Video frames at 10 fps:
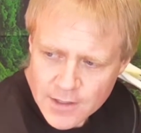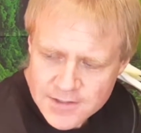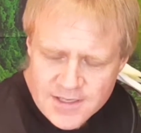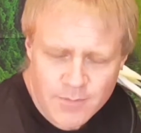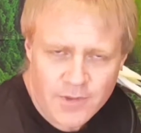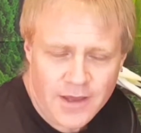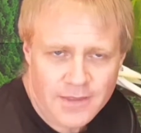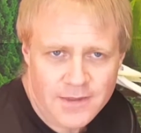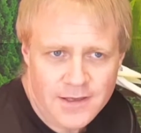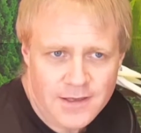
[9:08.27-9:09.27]
it seemed
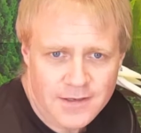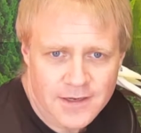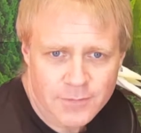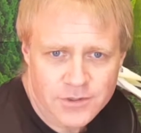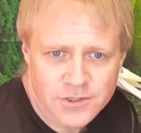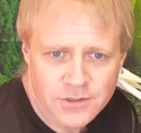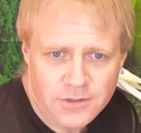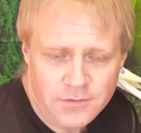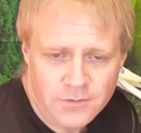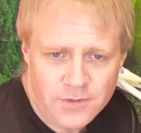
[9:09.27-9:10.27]
like the temperature